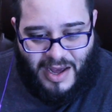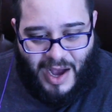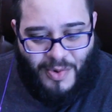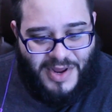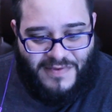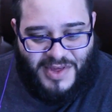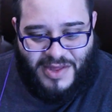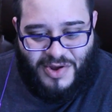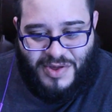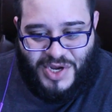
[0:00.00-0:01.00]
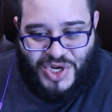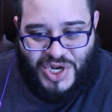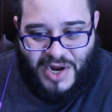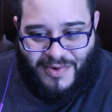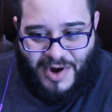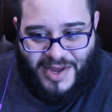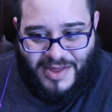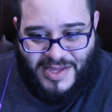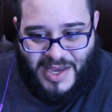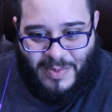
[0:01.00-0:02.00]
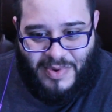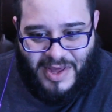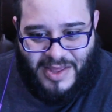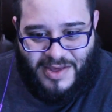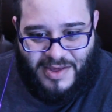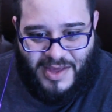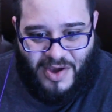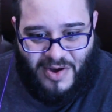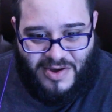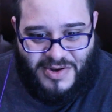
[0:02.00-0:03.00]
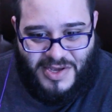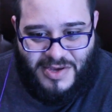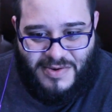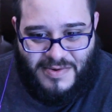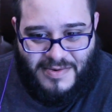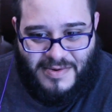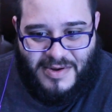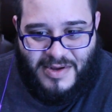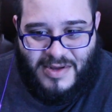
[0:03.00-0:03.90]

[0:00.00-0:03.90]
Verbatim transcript: I wouldn't even say they're using Shenron as a template. This is like all new.